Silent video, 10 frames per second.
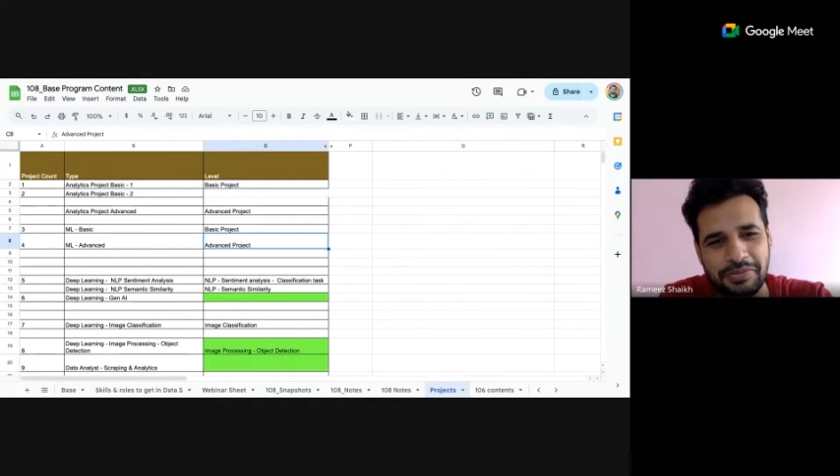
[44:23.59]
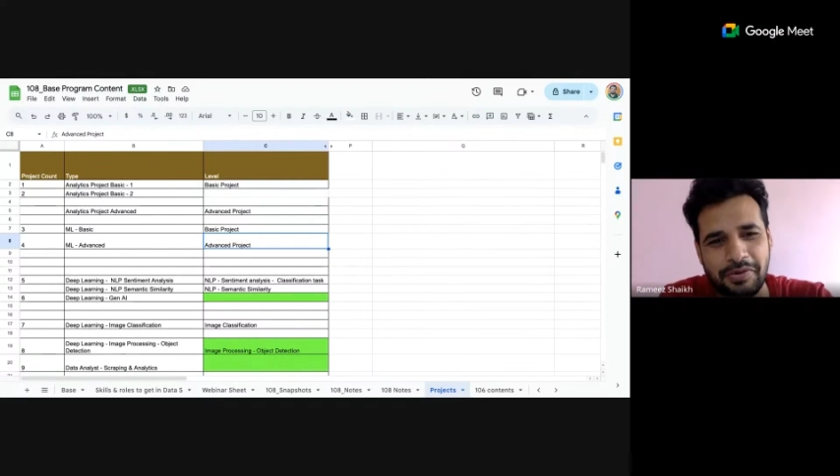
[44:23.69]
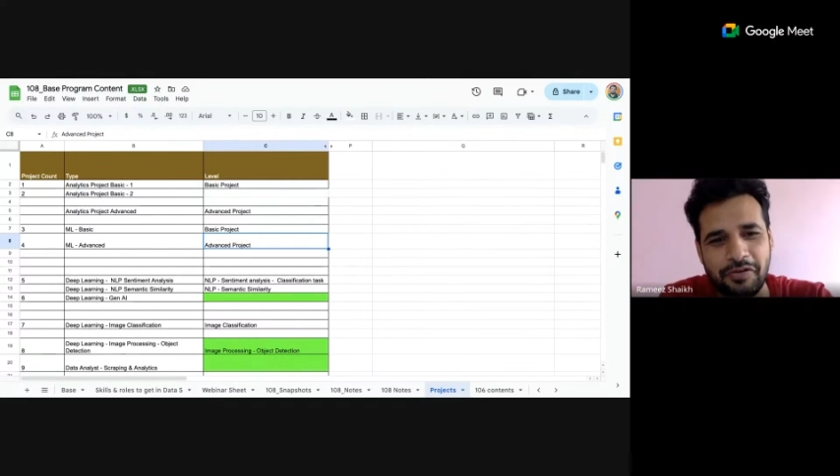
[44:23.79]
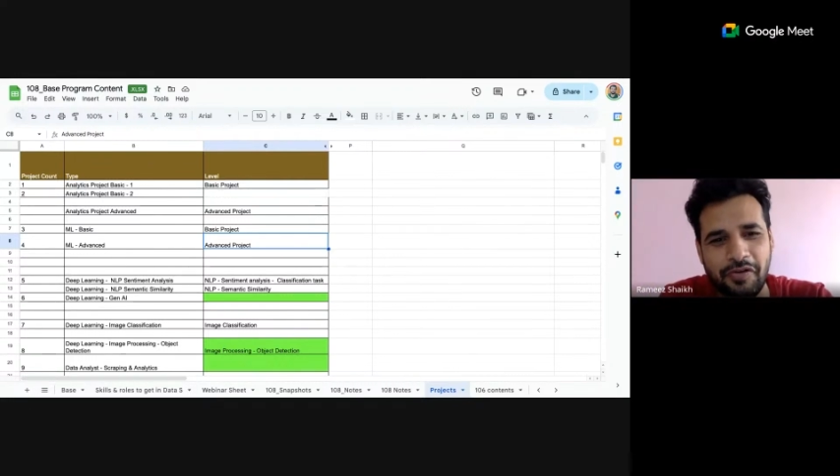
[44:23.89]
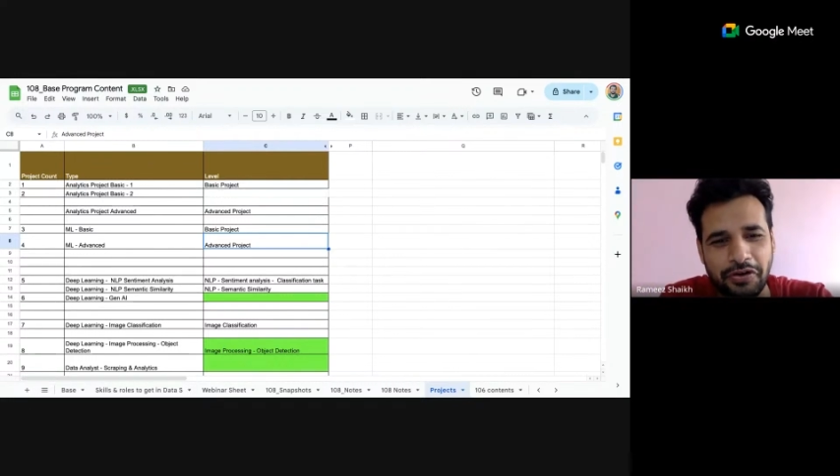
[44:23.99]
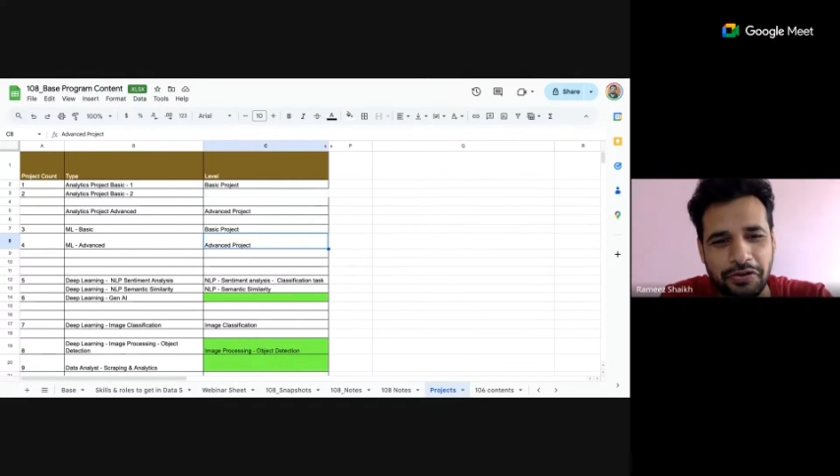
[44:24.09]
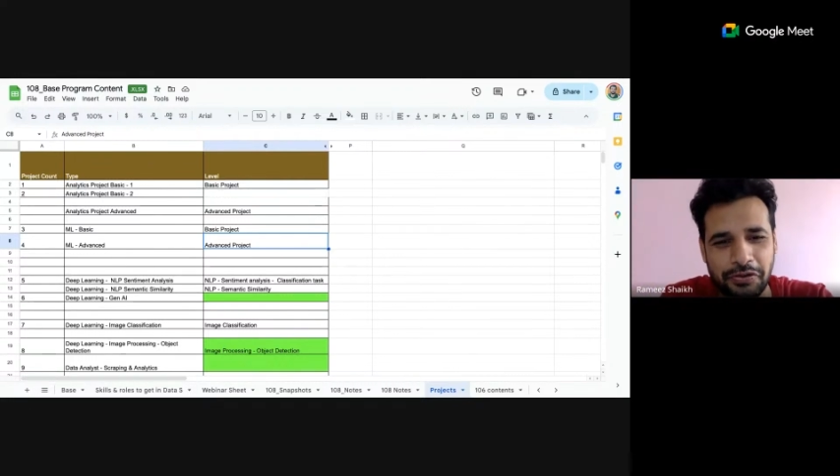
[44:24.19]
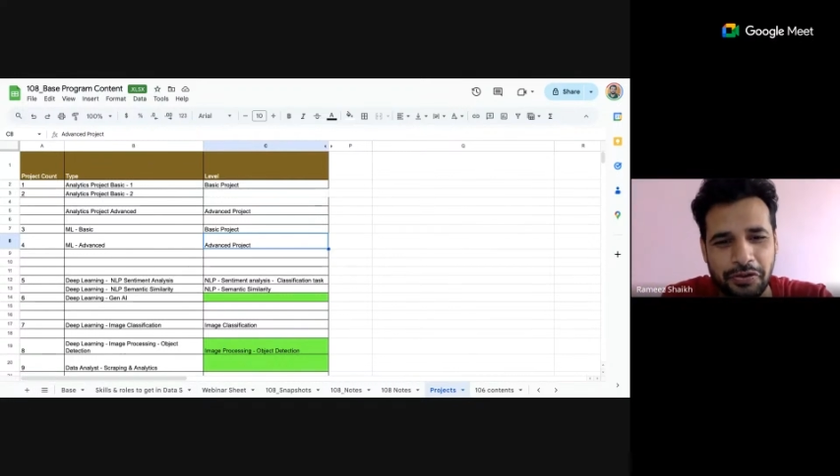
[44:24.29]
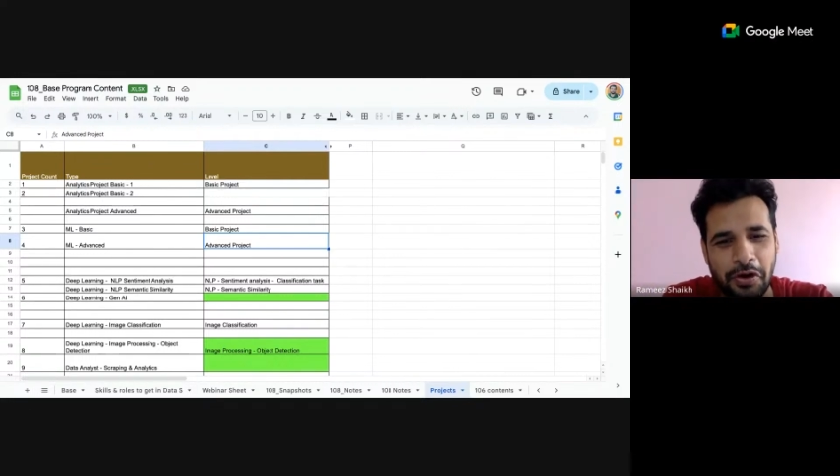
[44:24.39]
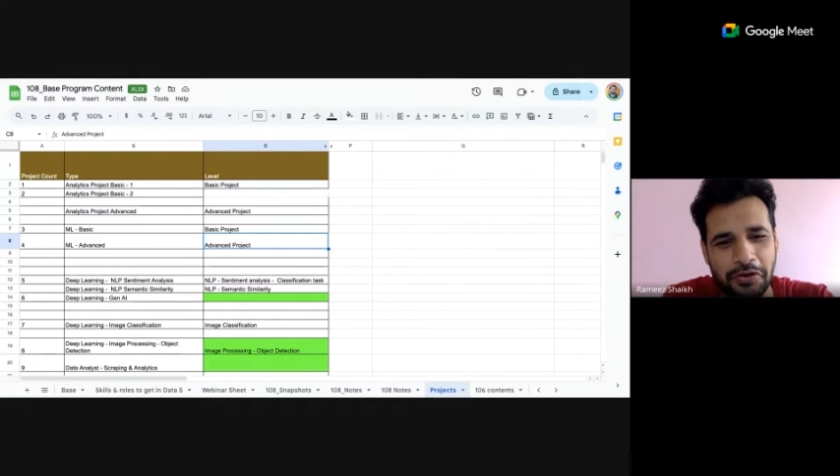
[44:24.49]
about what to
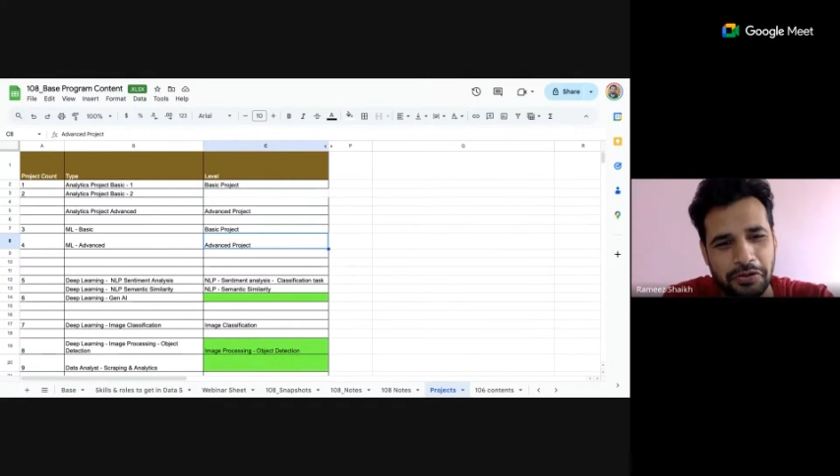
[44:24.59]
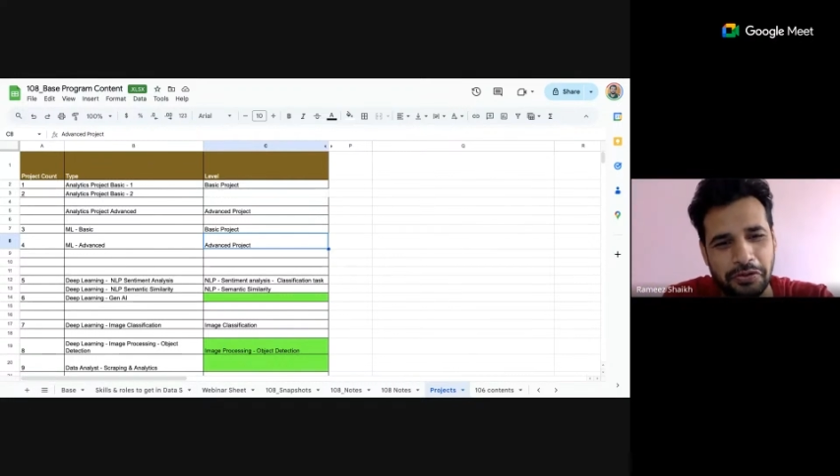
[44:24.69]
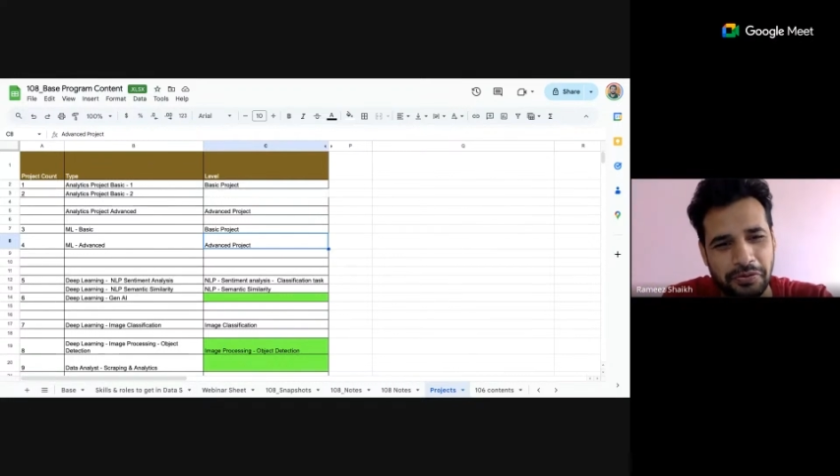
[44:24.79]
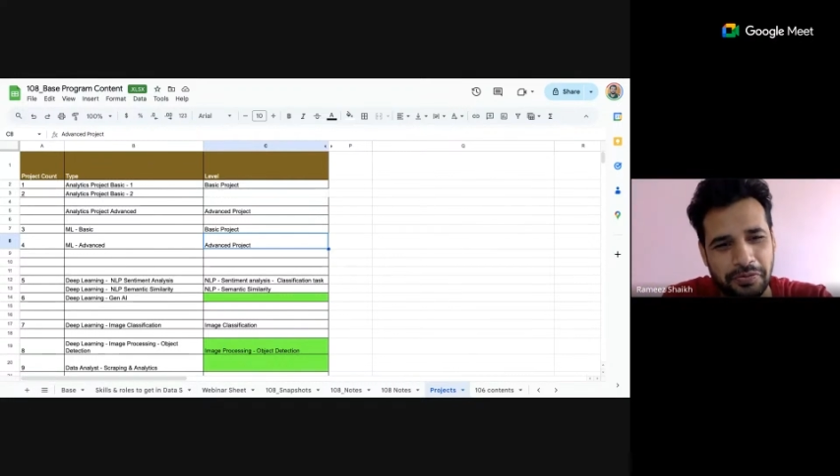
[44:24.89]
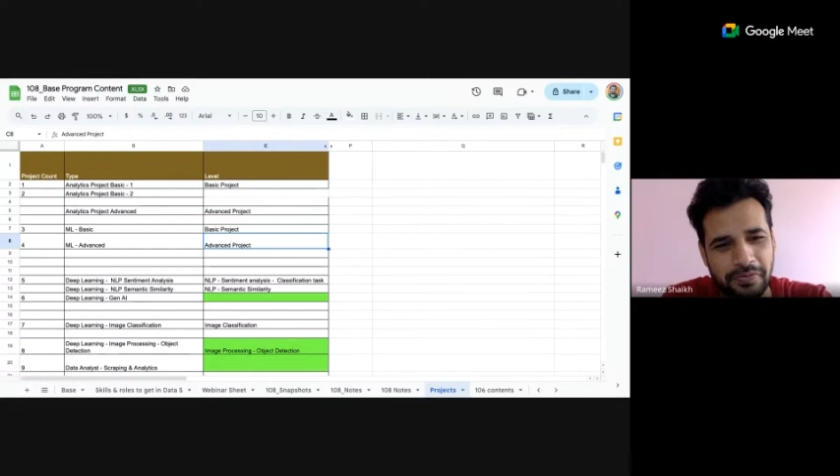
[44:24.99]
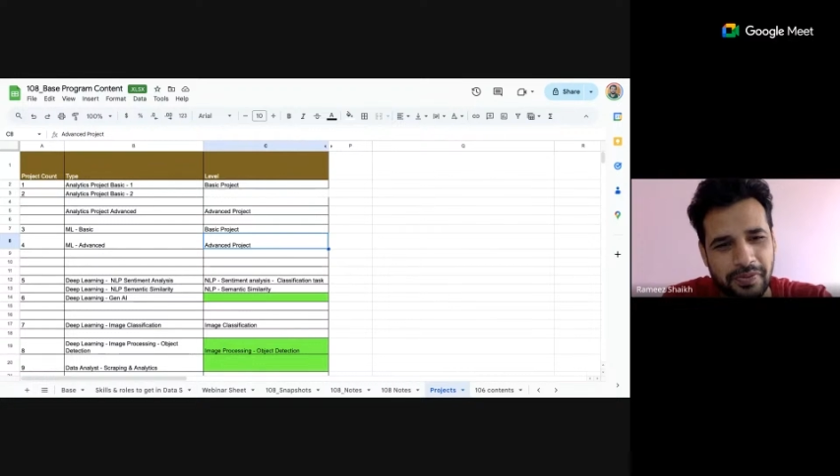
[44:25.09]
do, how to do.